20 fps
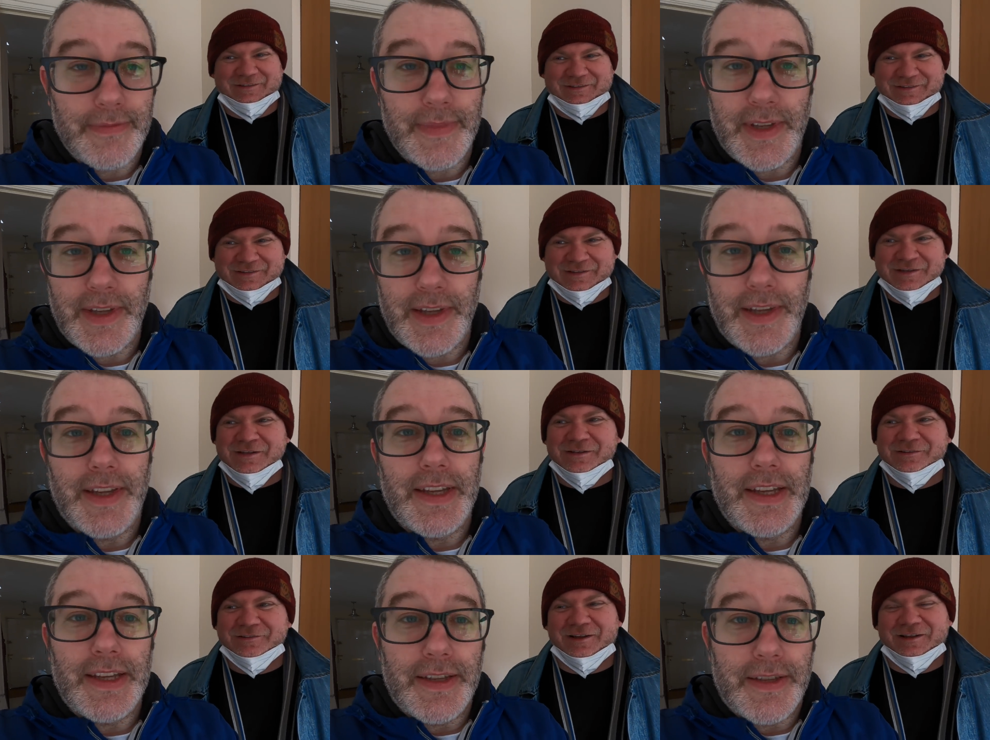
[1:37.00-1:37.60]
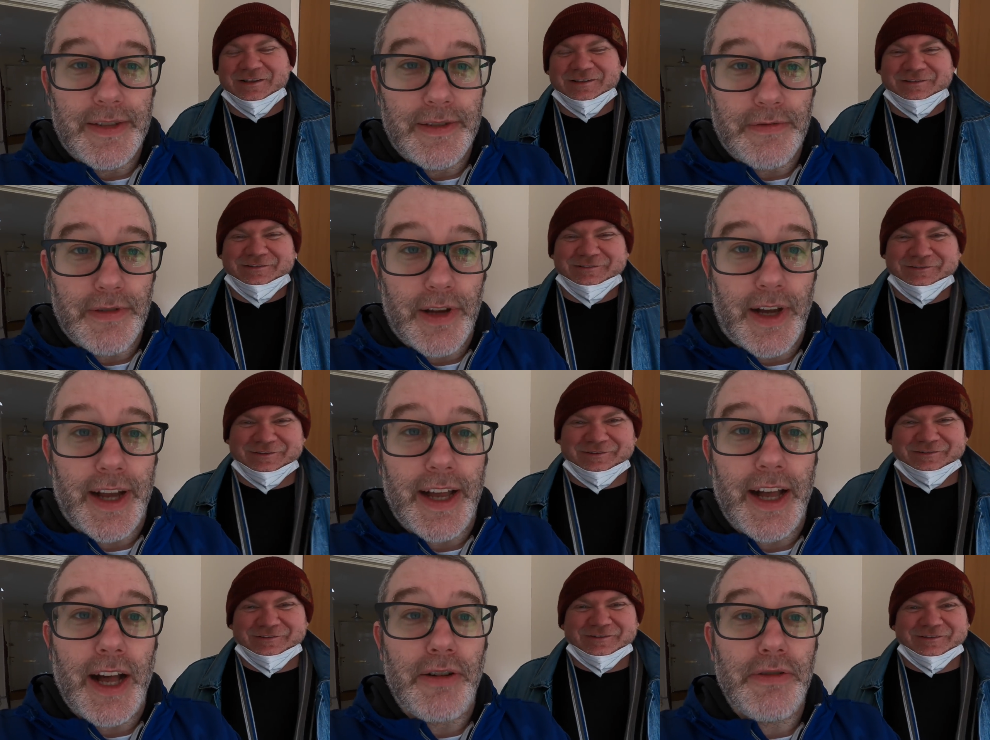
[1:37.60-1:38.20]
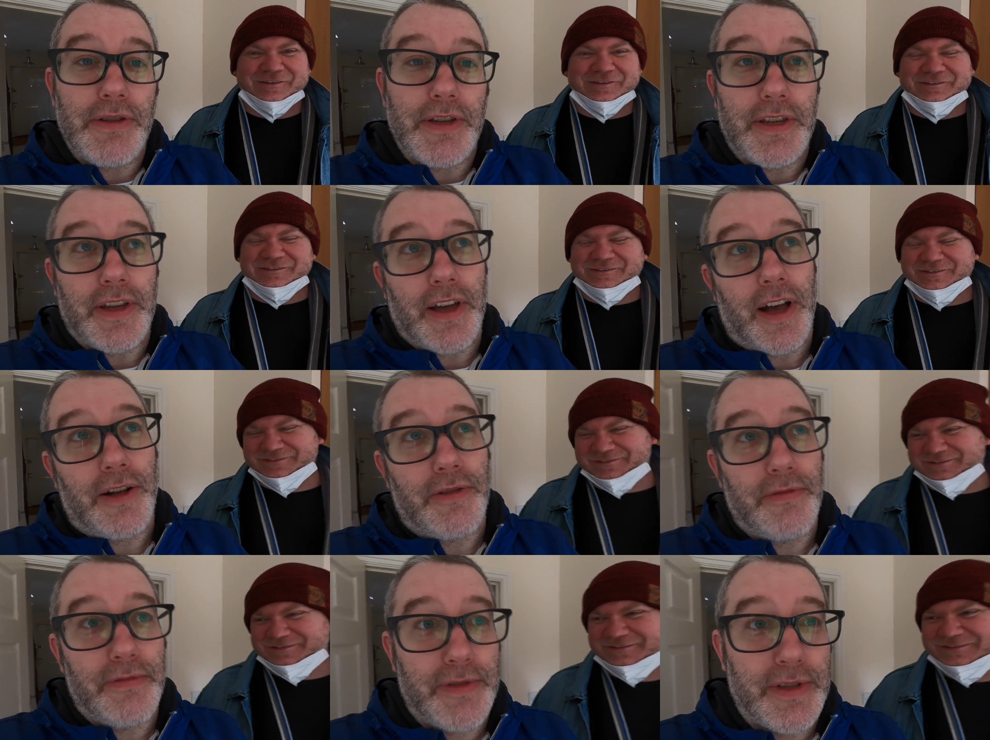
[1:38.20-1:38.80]
Speaker 1: right, I'll
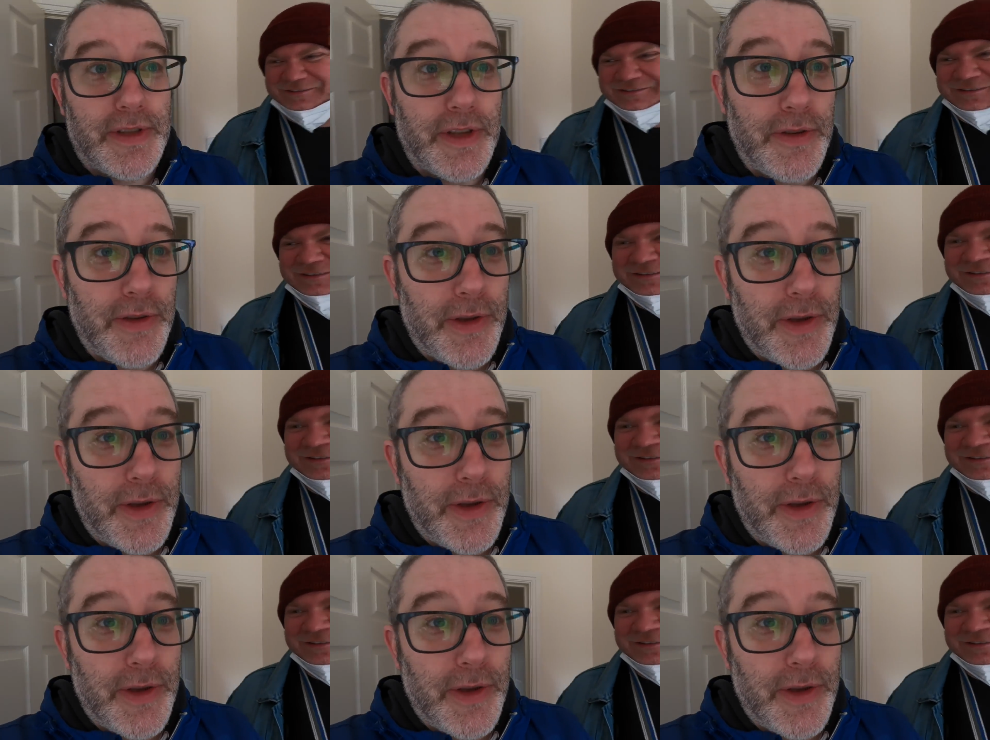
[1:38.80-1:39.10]
I'll do